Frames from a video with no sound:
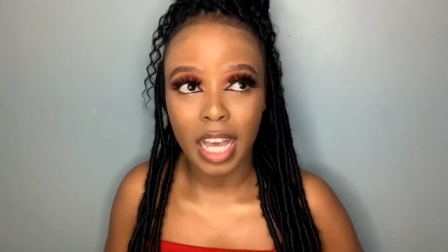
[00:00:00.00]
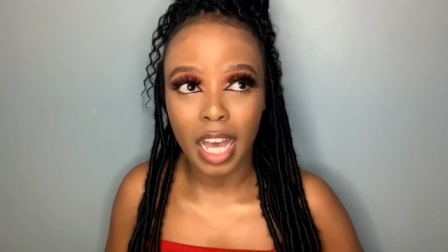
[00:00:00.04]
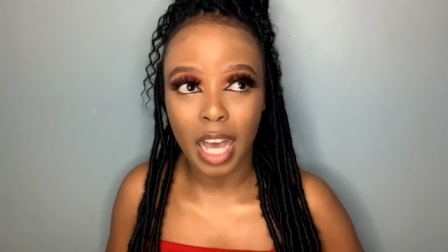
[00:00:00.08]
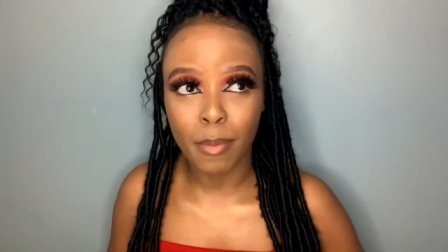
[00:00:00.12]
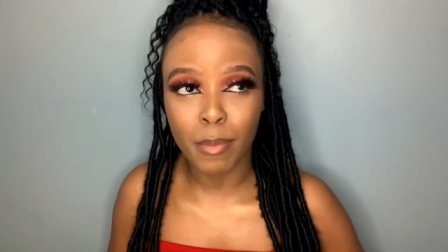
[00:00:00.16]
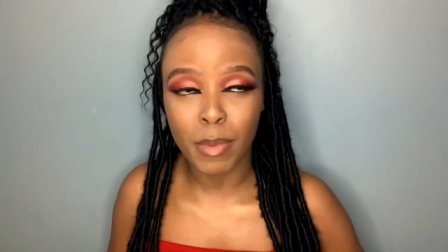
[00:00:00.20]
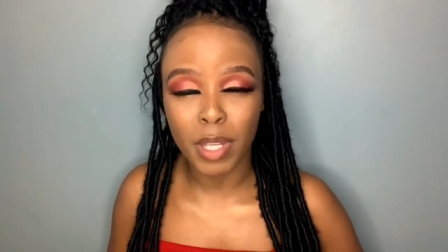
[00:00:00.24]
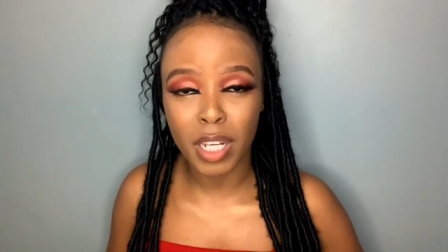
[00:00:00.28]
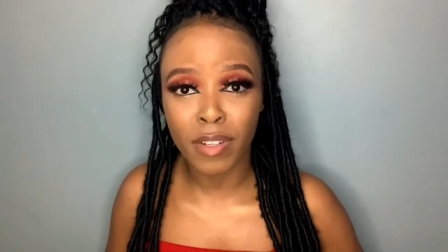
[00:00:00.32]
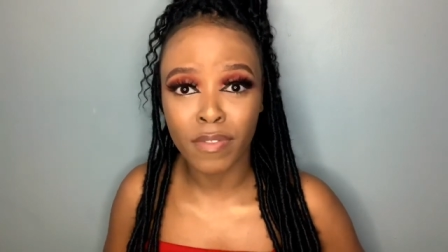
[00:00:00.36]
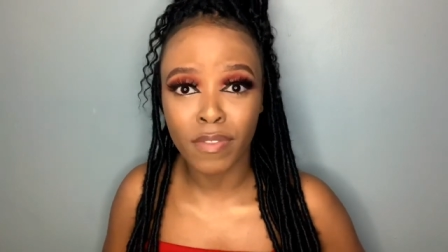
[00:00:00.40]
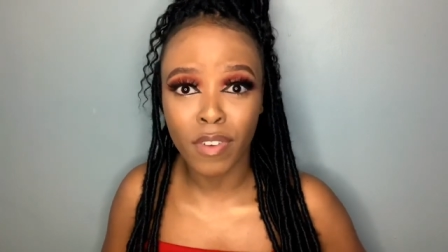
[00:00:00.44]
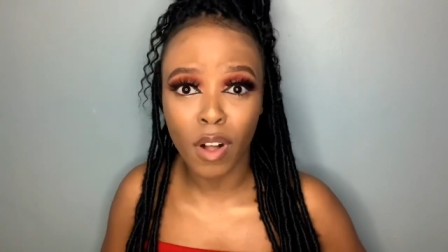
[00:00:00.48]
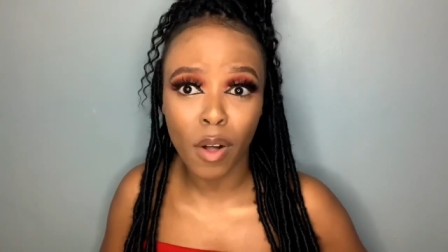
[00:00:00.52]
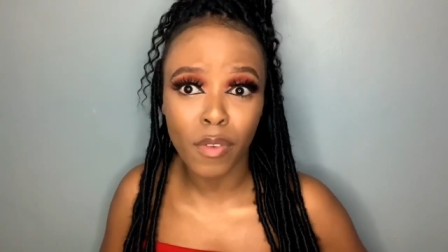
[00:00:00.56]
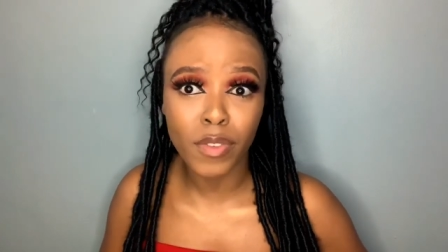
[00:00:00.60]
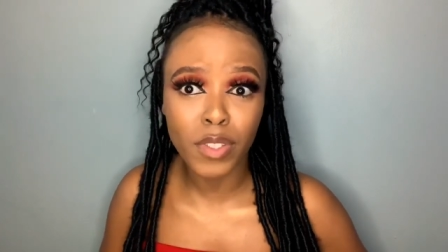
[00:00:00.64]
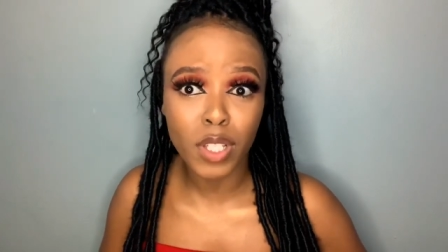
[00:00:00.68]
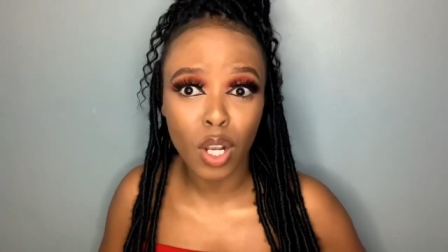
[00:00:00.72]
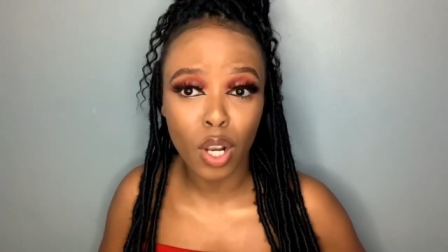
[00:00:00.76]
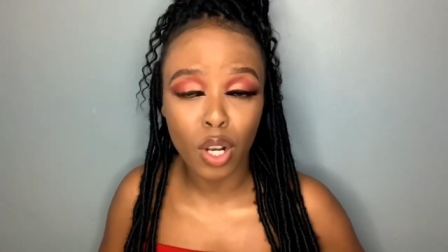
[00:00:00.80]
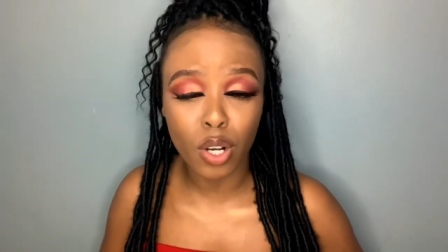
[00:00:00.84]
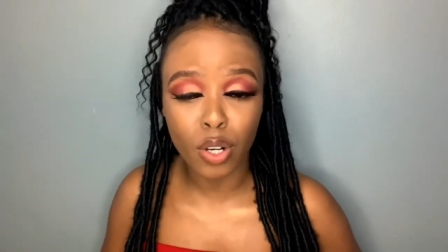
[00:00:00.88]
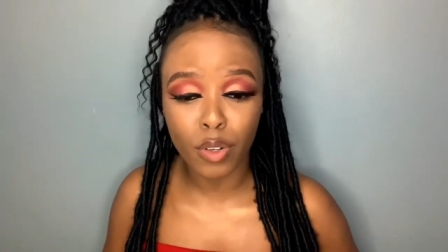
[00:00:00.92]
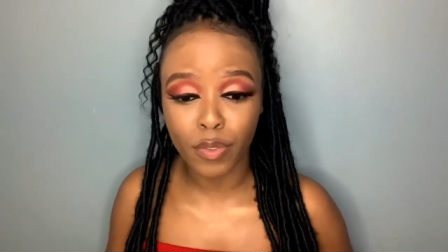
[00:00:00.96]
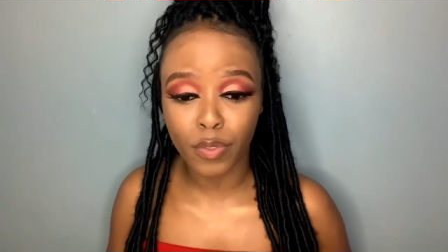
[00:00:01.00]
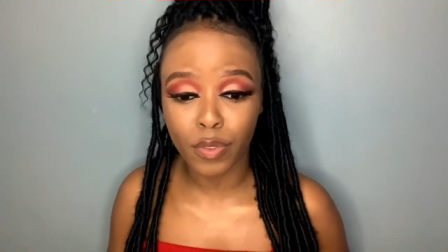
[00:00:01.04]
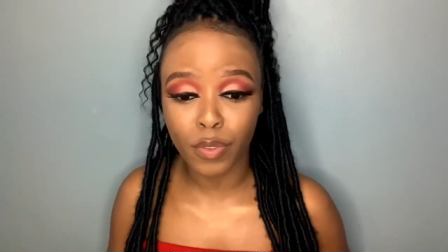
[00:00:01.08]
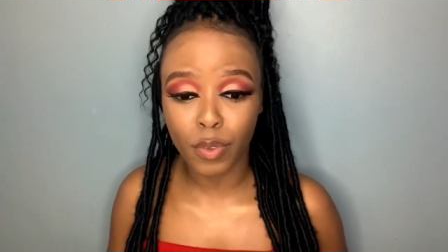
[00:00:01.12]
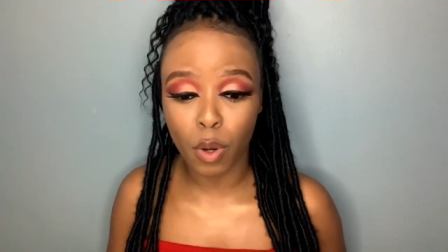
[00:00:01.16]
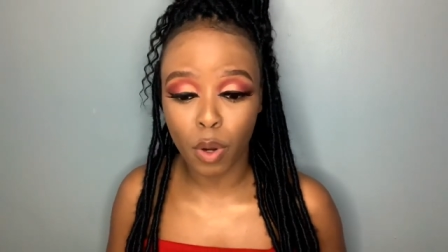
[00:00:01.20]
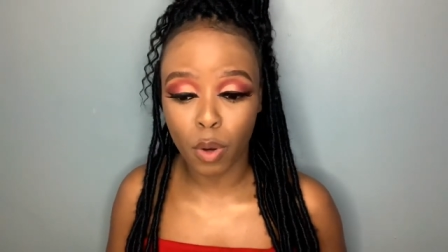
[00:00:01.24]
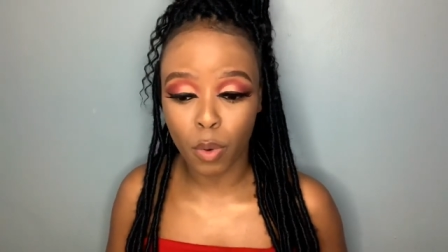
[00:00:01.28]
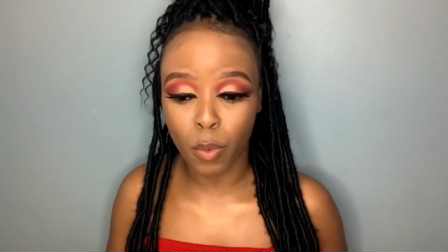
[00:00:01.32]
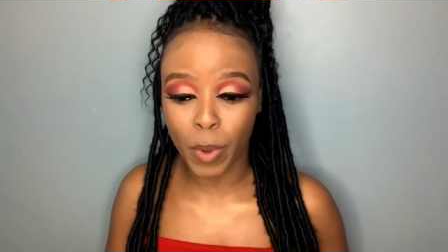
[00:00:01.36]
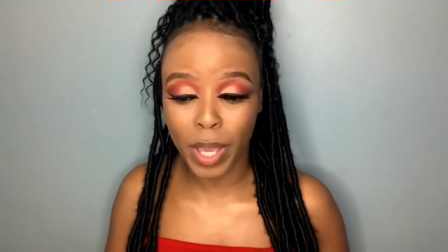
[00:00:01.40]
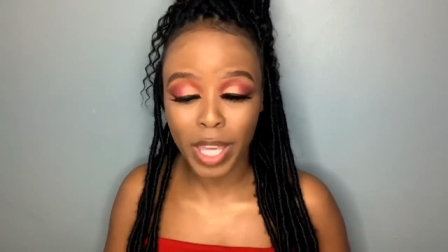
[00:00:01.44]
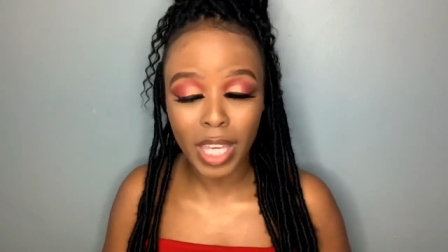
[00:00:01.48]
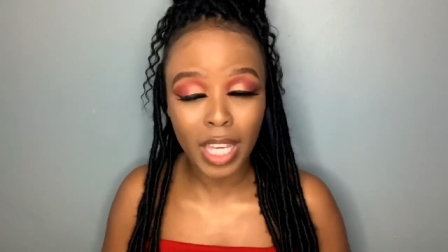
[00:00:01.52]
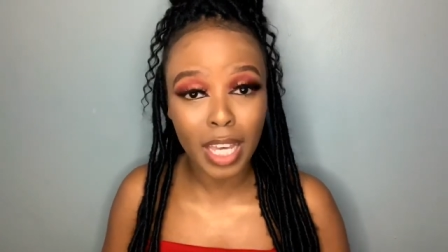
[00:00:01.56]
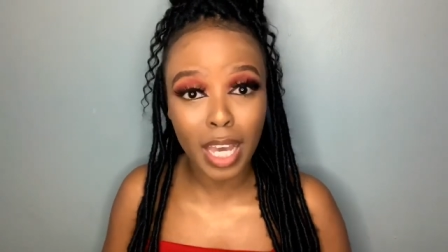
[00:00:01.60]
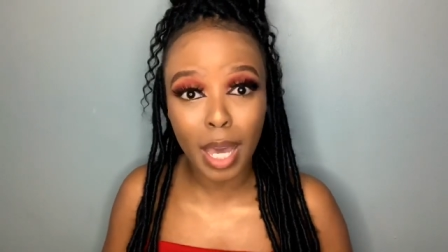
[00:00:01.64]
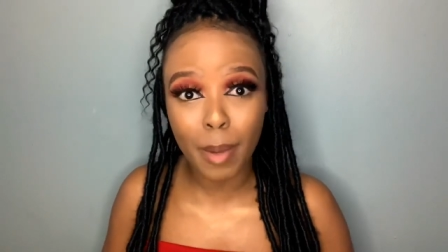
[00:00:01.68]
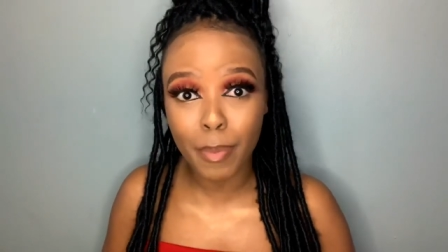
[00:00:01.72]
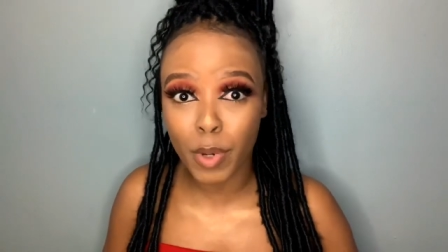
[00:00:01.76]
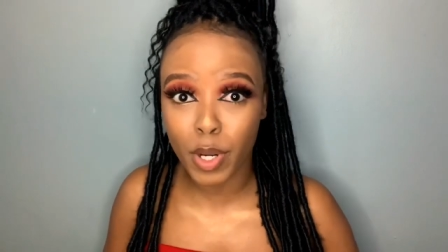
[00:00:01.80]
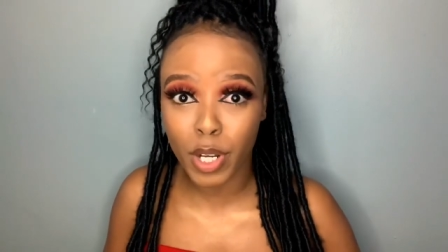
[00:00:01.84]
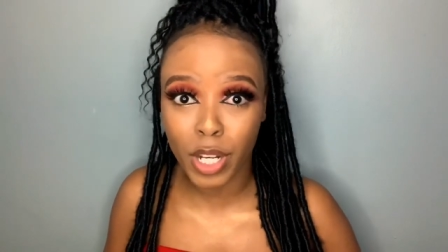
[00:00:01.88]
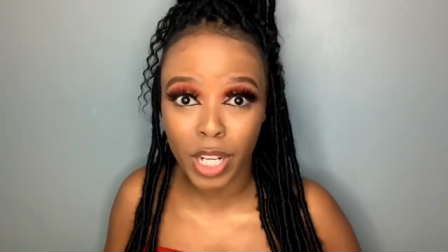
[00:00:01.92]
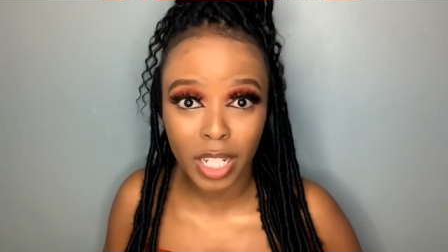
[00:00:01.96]
um, it involves a lot of waking
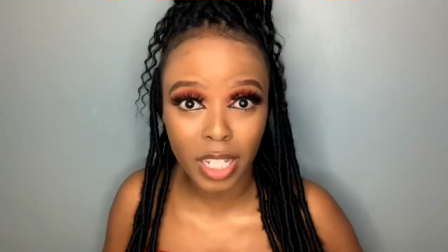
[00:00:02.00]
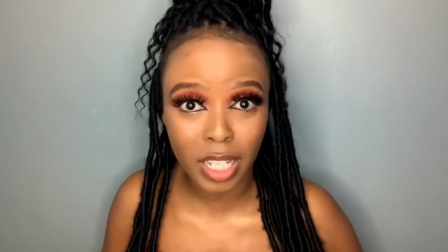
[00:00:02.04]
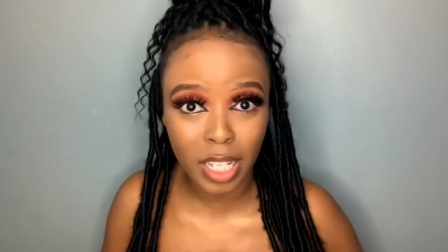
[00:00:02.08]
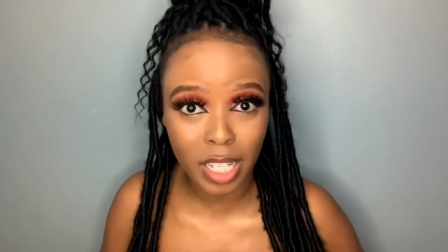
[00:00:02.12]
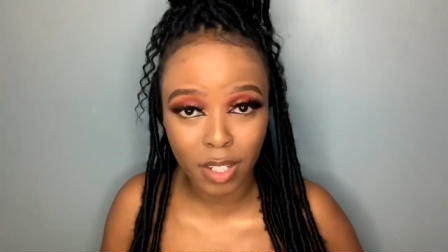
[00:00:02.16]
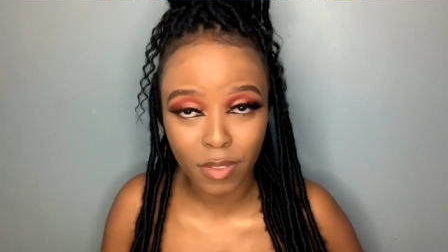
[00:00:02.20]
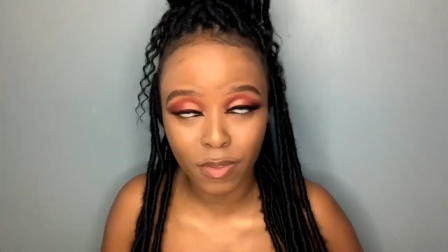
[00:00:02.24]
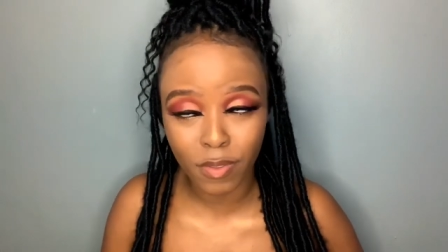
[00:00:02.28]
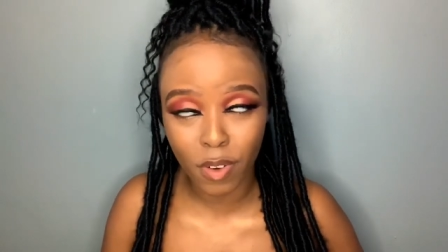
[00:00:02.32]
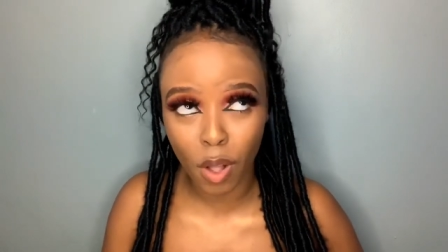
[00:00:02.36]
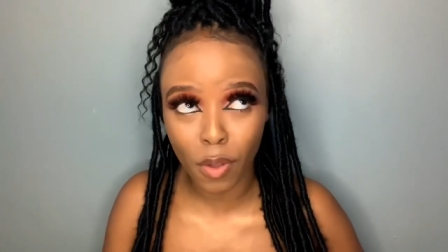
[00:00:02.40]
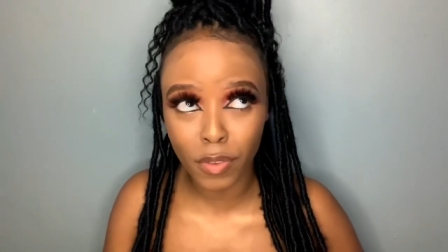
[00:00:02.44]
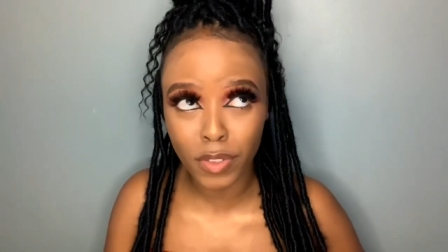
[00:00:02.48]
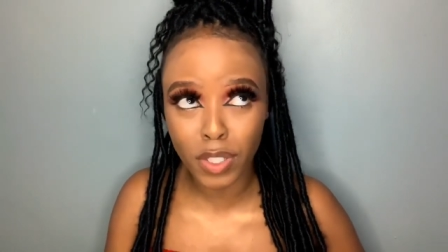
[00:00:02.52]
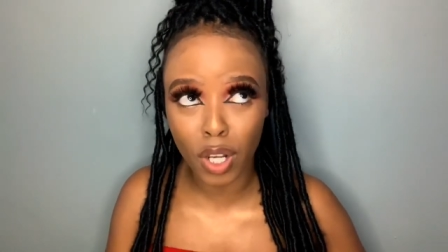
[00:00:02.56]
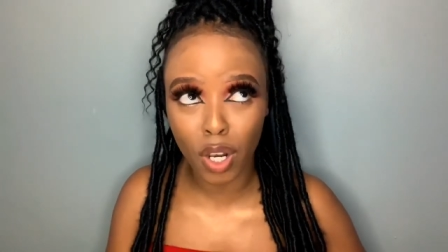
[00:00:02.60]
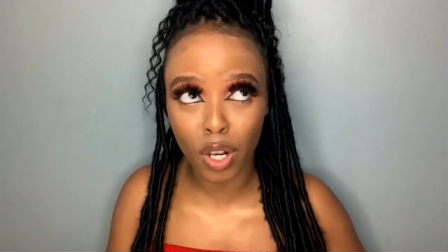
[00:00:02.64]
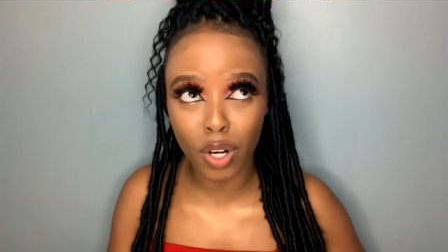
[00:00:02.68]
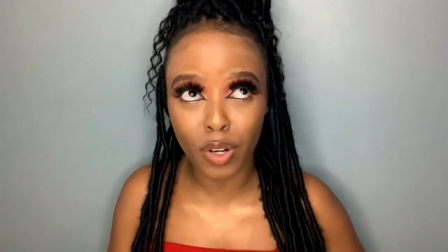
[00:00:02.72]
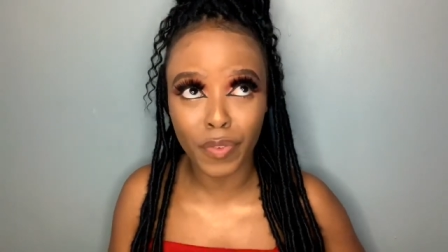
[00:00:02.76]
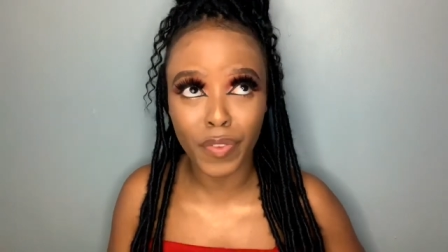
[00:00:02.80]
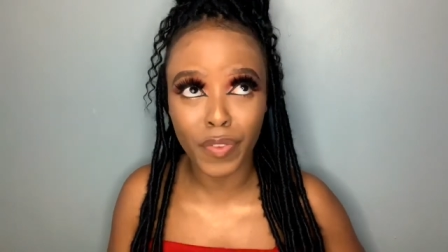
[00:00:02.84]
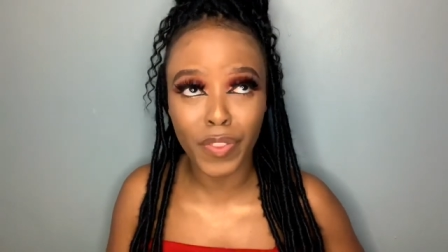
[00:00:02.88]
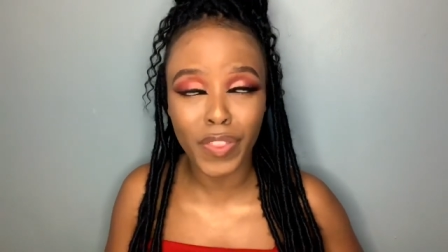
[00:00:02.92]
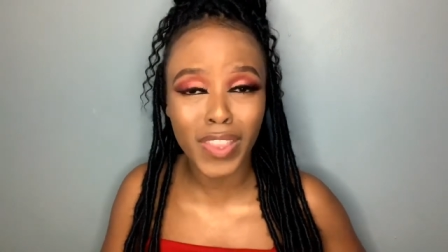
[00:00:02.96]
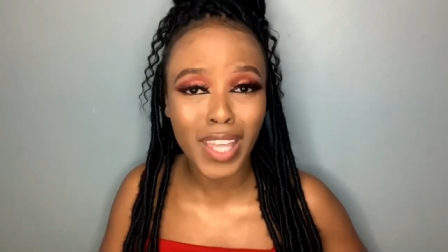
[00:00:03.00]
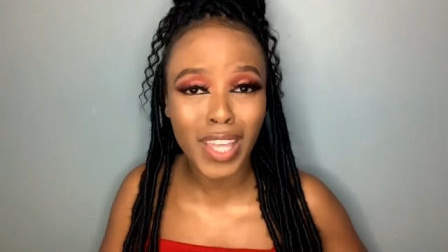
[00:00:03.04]
up early it involves a lot of